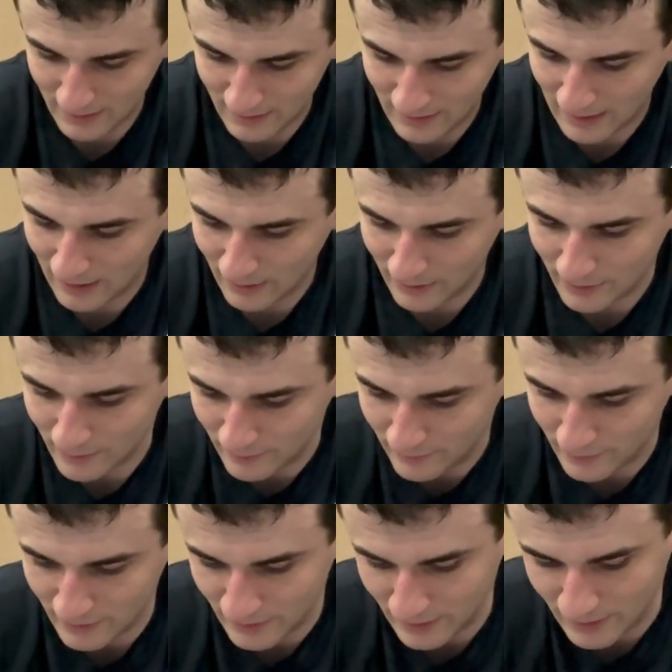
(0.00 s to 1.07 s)
that
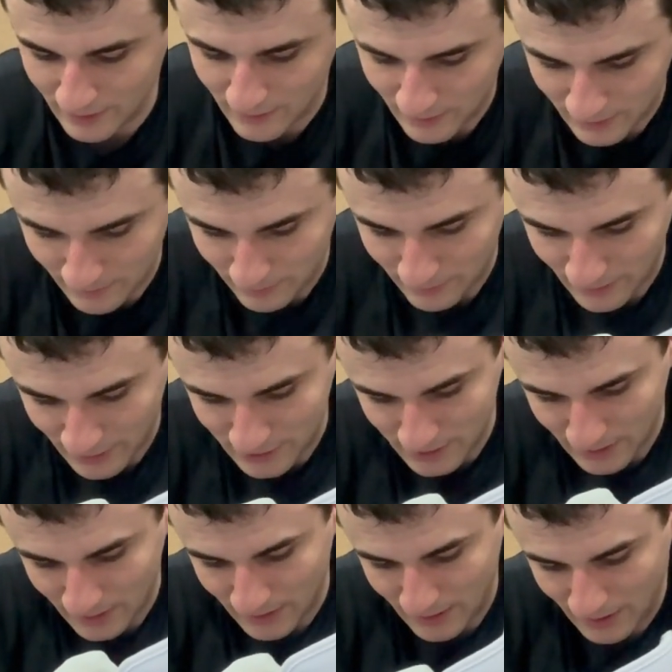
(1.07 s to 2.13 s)
underfoot, you know,
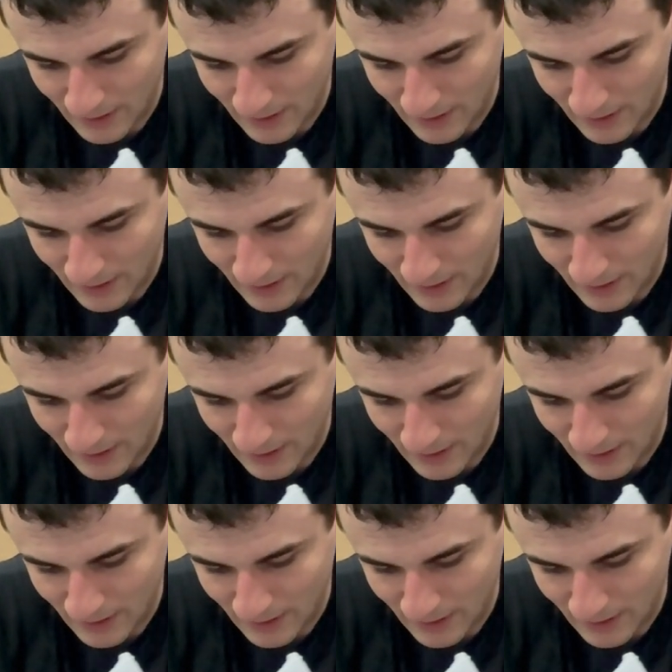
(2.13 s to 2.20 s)
compression,